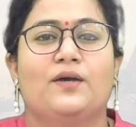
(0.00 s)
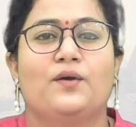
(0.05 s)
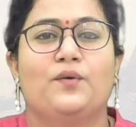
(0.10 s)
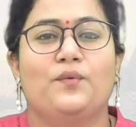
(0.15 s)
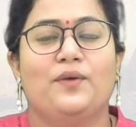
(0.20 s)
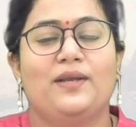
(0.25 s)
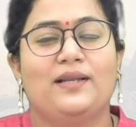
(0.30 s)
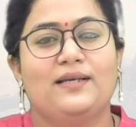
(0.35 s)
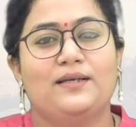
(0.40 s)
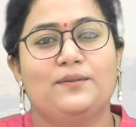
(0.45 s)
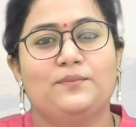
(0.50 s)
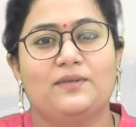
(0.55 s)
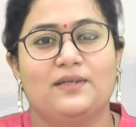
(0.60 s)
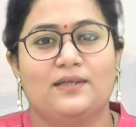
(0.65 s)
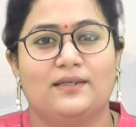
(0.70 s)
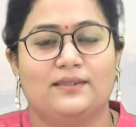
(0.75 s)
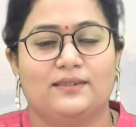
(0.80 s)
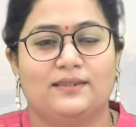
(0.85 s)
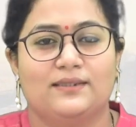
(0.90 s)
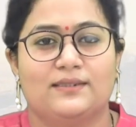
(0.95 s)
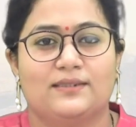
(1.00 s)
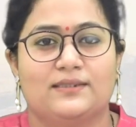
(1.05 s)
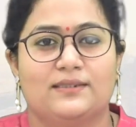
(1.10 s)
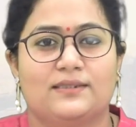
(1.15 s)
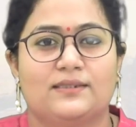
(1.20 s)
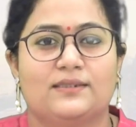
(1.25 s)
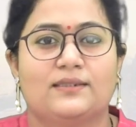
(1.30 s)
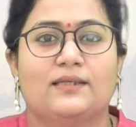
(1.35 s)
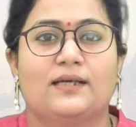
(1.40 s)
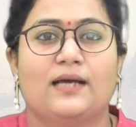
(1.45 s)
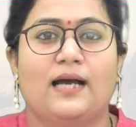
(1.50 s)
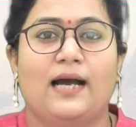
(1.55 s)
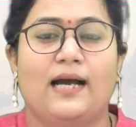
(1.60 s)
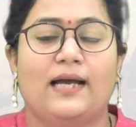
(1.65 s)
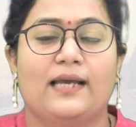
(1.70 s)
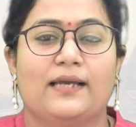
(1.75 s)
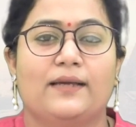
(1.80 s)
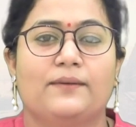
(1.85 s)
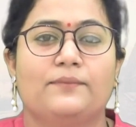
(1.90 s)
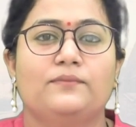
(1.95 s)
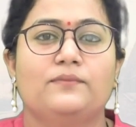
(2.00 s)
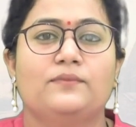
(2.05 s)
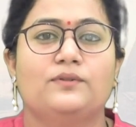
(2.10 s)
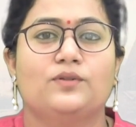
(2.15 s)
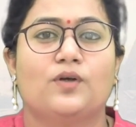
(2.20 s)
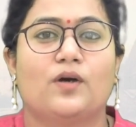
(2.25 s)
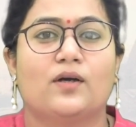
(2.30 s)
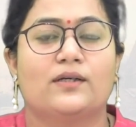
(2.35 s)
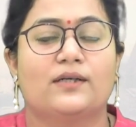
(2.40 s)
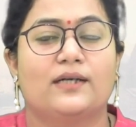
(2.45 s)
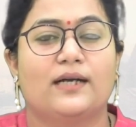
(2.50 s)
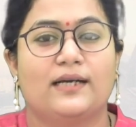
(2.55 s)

Welcome learners. I am Dr.